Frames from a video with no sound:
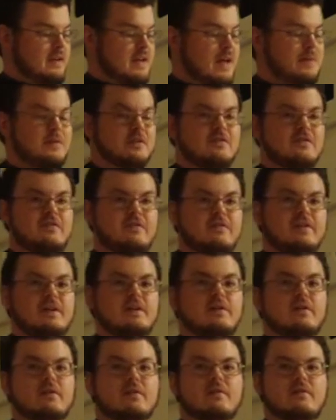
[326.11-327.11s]
came in
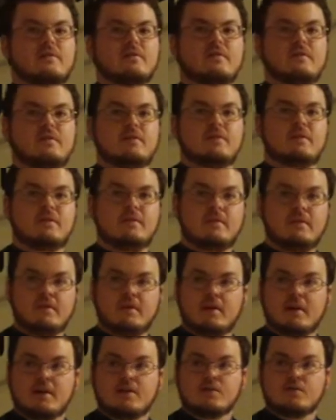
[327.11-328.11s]
fear and
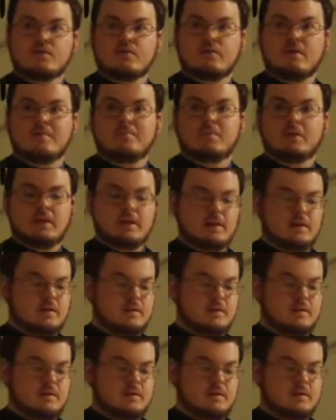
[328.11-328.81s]
trembling,